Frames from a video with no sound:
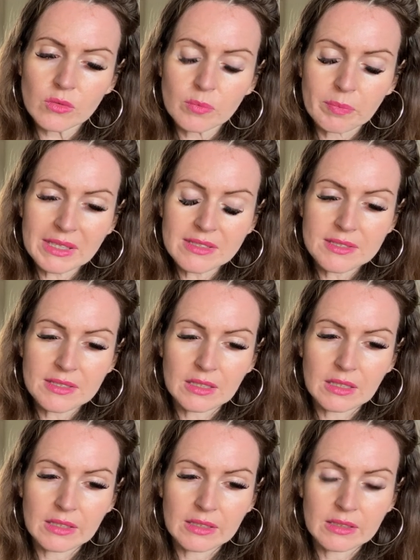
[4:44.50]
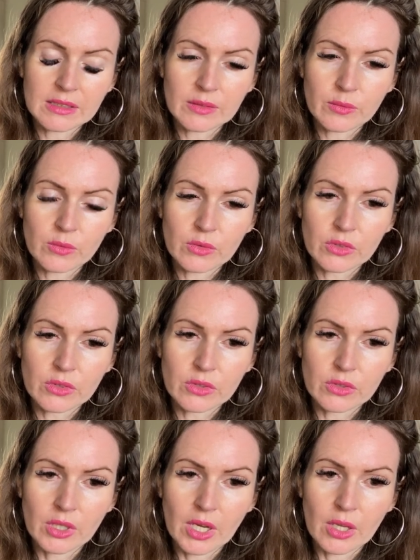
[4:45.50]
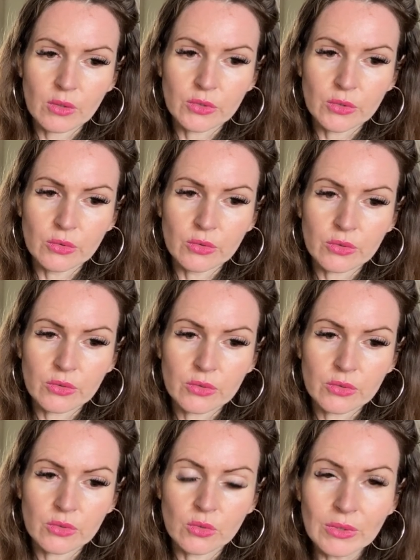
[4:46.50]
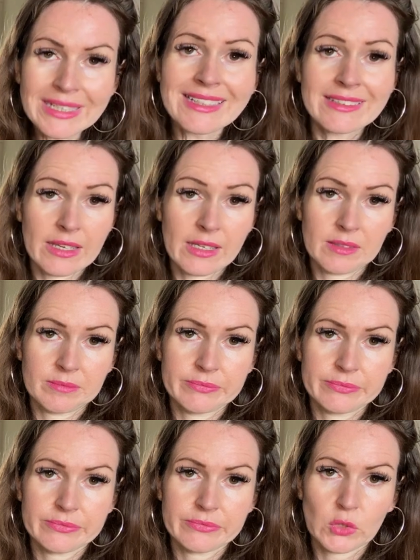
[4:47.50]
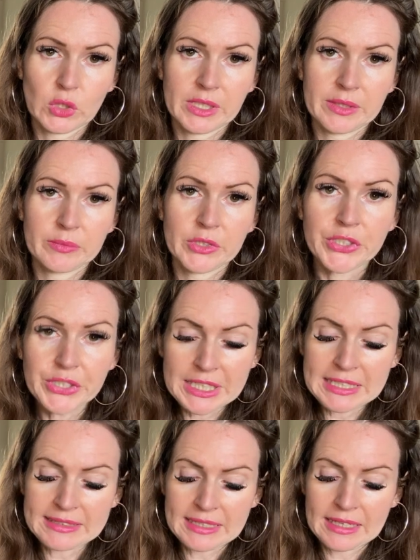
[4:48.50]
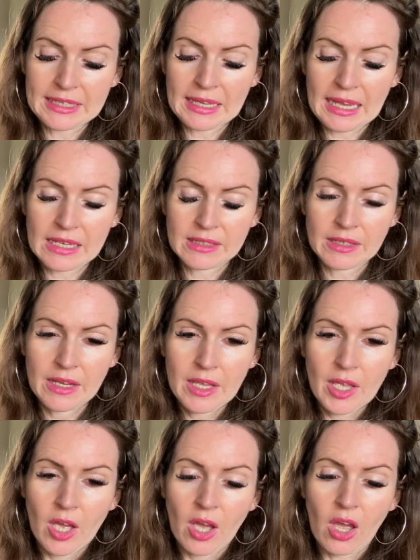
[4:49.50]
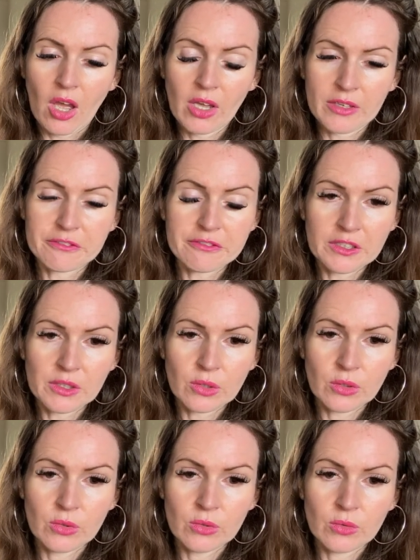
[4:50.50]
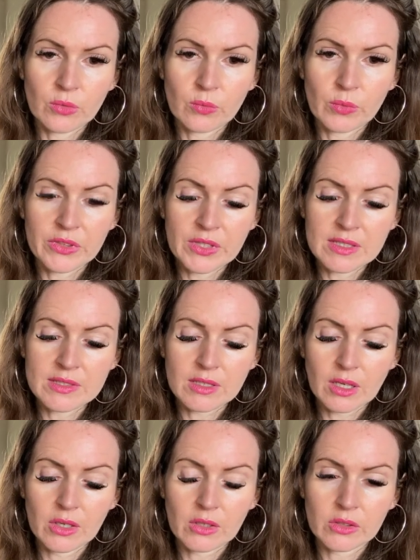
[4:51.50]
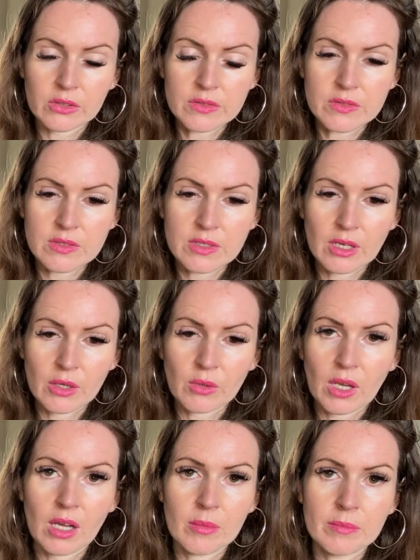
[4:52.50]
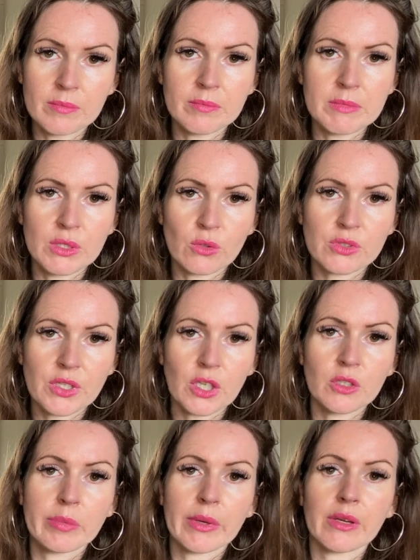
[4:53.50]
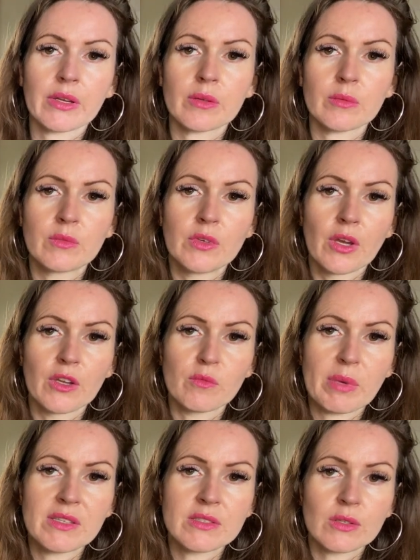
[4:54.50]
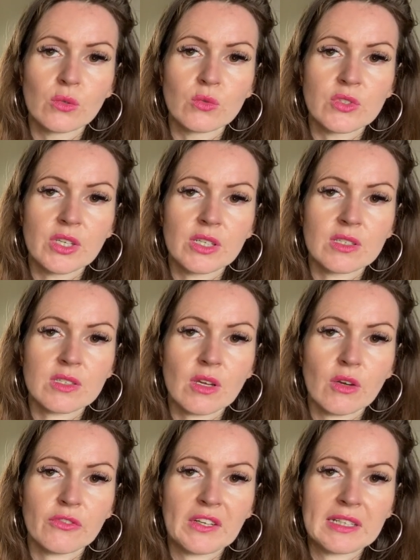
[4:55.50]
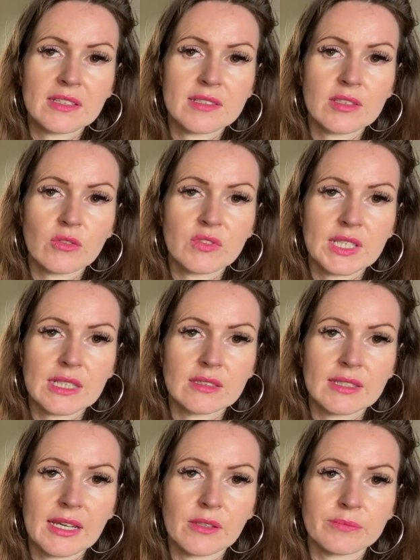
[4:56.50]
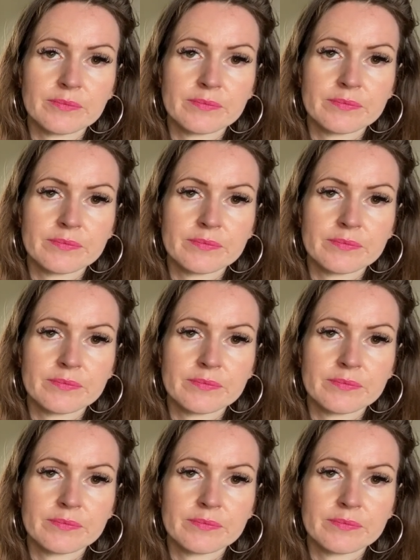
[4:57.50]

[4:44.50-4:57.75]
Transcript: Basically, you know, you're nearly there, right? You're nearly there. And I feel with these cards, you know, come mid-October, Knight of Pentacles, you're going to start feeling yourself settle down.